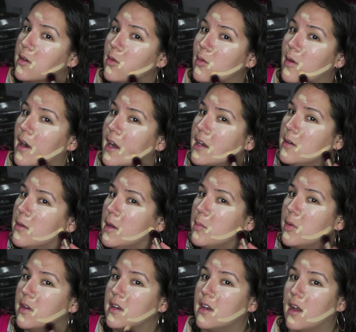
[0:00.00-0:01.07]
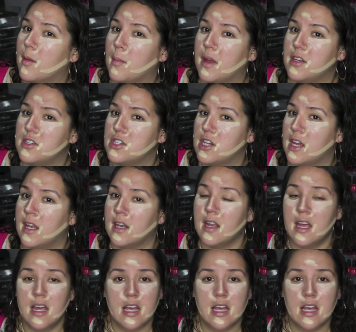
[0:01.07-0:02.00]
why do I put it on my chin?